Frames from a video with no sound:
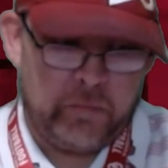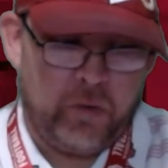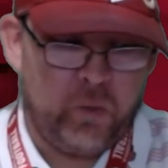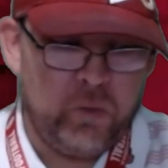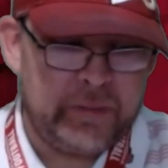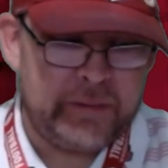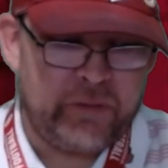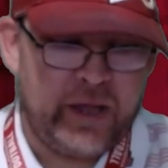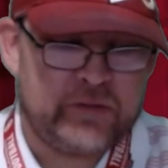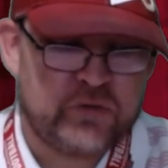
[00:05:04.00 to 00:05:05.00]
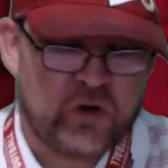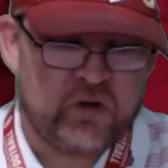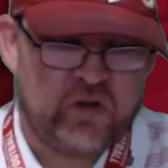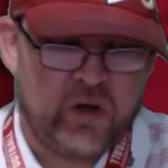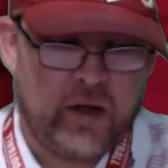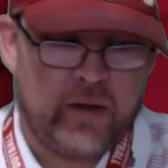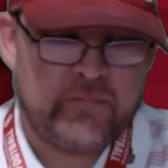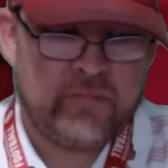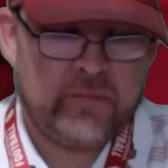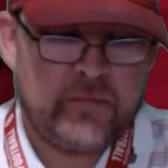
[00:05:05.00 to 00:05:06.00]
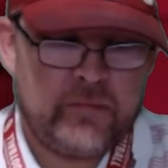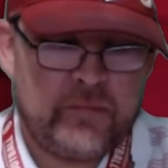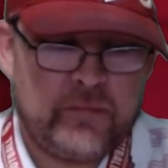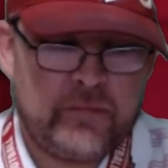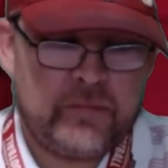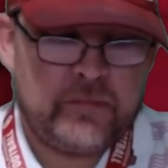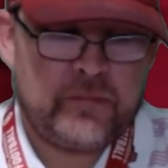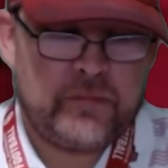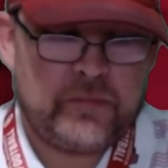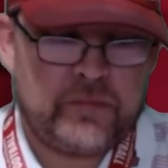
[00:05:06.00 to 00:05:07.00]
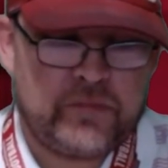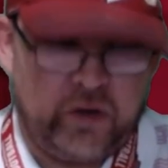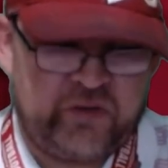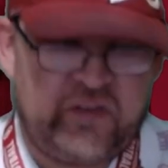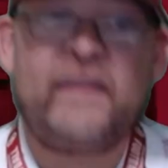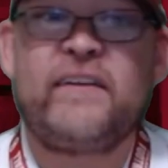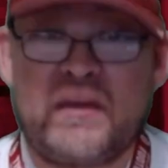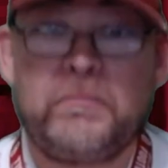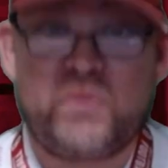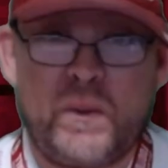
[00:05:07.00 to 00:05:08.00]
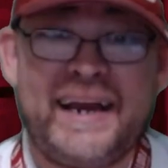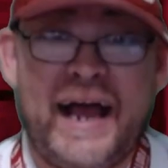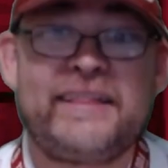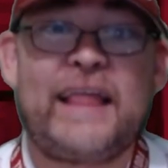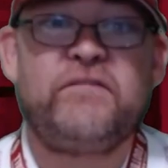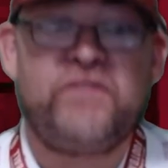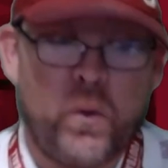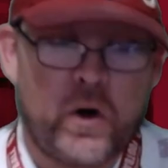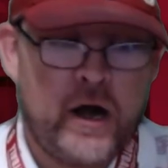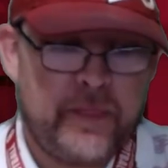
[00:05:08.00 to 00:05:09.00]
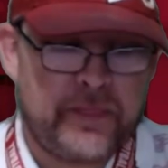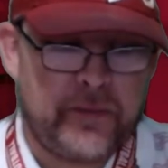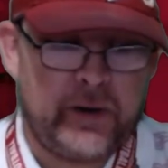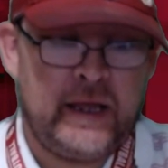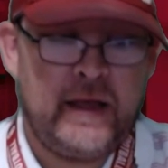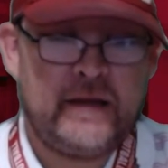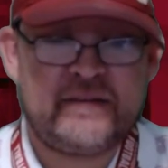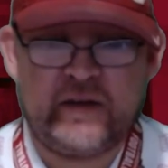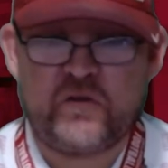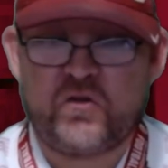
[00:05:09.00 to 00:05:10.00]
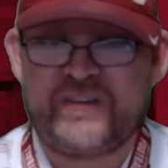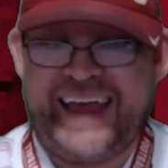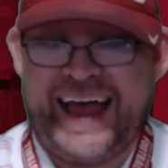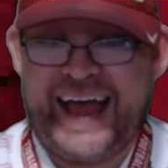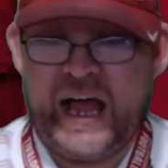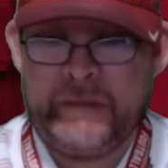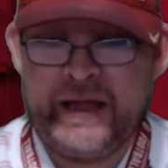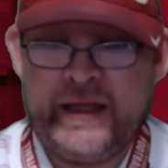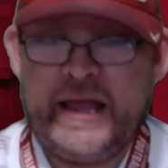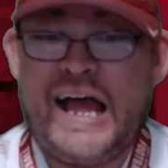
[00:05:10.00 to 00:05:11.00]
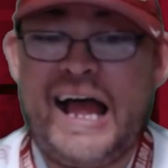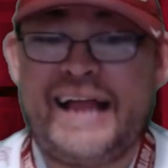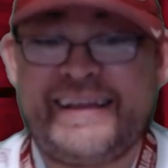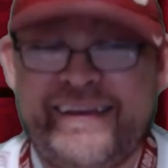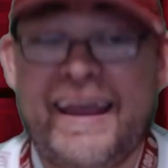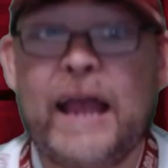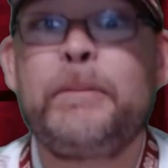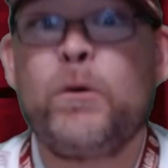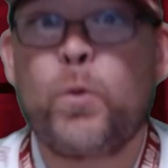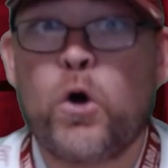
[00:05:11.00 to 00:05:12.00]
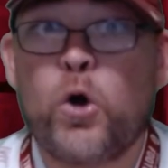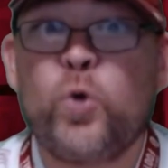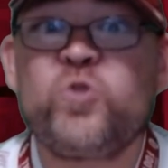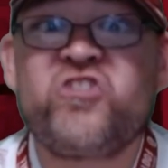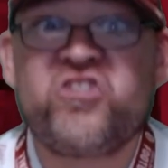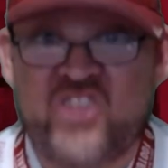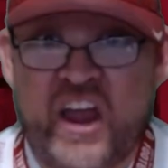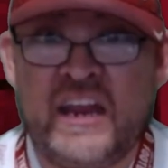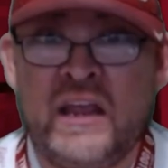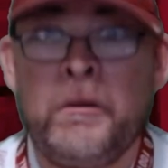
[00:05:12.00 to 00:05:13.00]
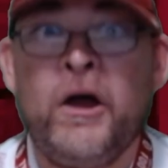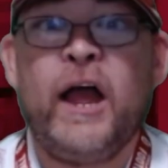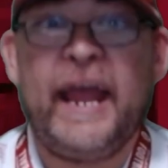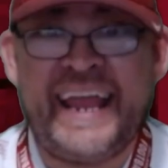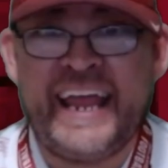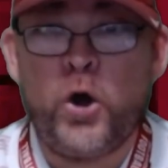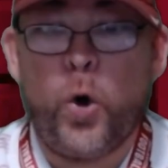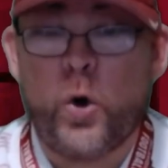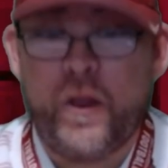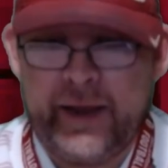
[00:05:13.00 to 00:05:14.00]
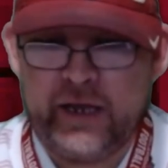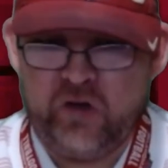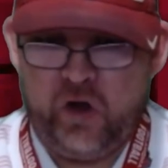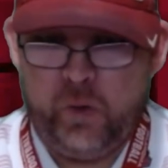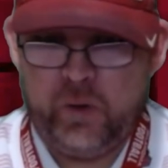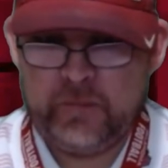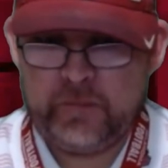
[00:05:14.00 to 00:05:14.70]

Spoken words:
Bowl, will be played Thursday, December 29th at 4:30 Central Time at Camping World Stadium in Orlando.